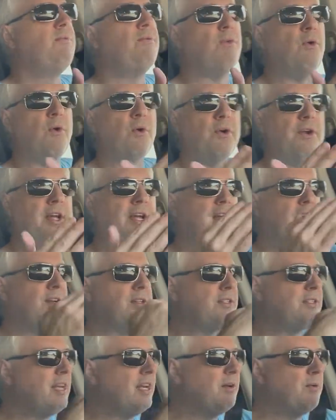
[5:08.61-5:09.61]
7:40, or
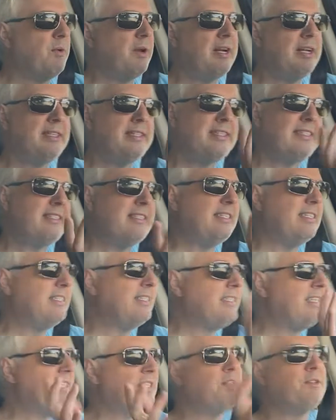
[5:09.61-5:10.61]
it's like when it's
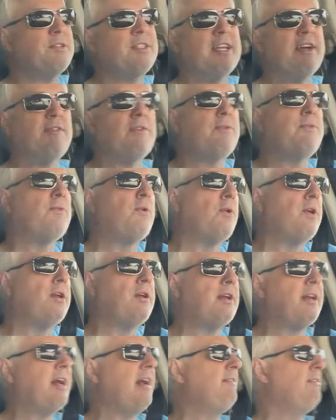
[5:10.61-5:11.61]
6 or
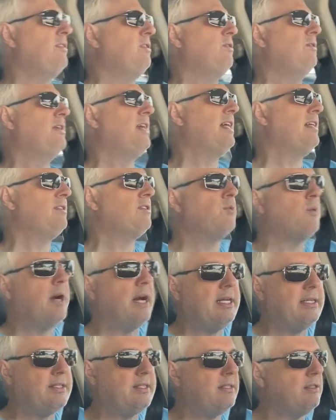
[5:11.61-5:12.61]
7:40, I have to look at it
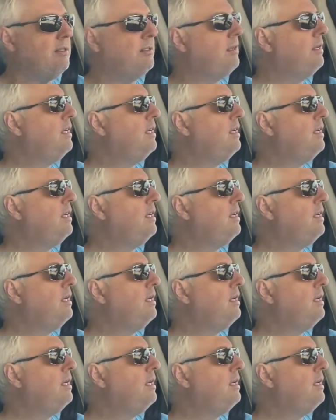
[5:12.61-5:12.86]
twice.